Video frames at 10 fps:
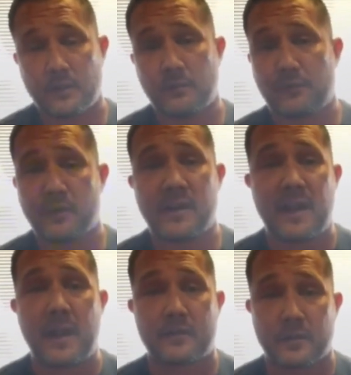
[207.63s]
Don't
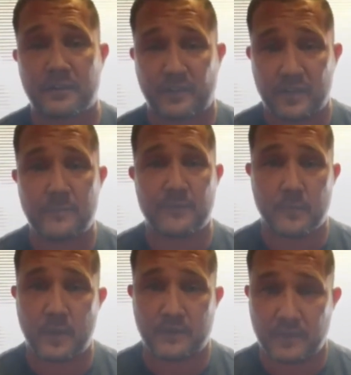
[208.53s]
freak out, you're asleep
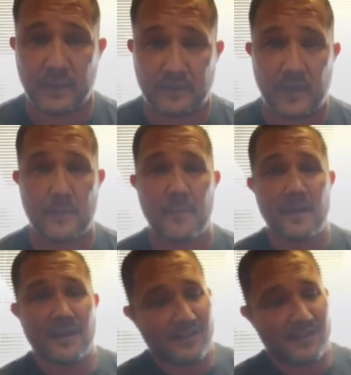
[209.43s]
for most of that time.